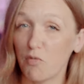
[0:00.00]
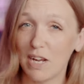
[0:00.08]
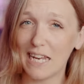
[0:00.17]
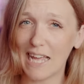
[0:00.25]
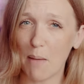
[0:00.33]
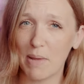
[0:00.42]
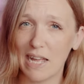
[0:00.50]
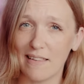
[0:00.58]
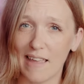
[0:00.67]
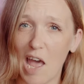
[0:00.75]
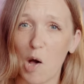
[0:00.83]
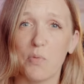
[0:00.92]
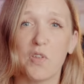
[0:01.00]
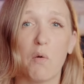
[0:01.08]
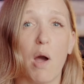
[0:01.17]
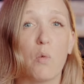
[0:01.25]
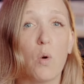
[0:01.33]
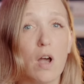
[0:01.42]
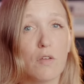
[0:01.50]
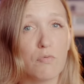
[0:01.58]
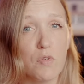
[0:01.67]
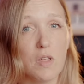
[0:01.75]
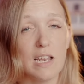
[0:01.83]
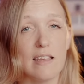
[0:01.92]
I really am here to help, so I worked
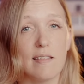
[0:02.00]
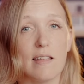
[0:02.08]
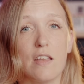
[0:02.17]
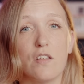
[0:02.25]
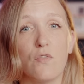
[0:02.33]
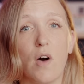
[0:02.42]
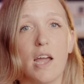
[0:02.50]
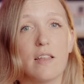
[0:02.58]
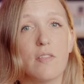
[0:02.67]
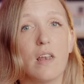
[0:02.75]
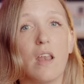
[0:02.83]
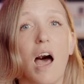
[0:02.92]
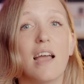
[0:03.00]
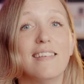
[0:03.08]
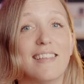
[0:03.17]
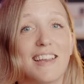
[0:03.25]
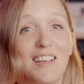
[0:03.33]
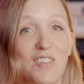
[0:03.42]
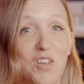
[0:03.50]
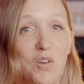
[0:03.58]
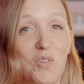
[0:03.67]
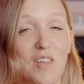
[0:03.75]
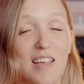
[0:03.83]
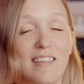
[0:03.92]
through the list and divided the lies and
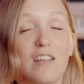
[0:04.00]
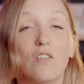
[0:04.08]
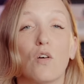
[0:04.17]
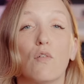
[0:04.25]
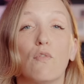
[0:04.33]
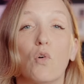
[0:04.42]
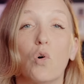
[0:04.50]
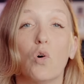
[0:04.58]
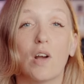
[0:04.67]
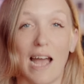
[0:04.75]
excuses into four